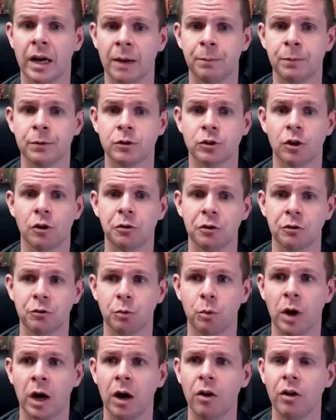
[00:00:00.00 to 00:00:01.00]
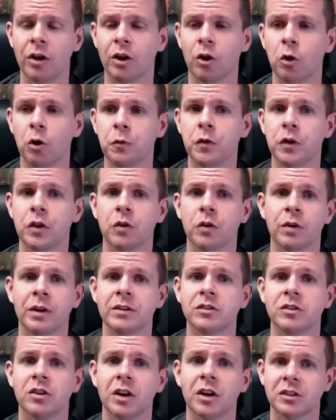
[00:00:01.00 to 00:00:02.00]
episode as well. And hopefully the
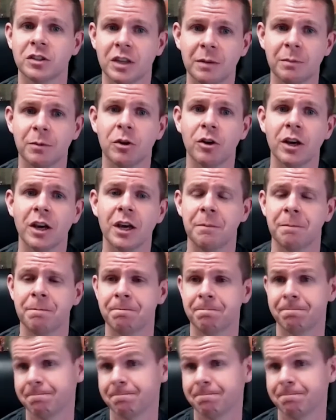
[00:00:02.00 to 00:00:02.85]
Red Sox keep clicking.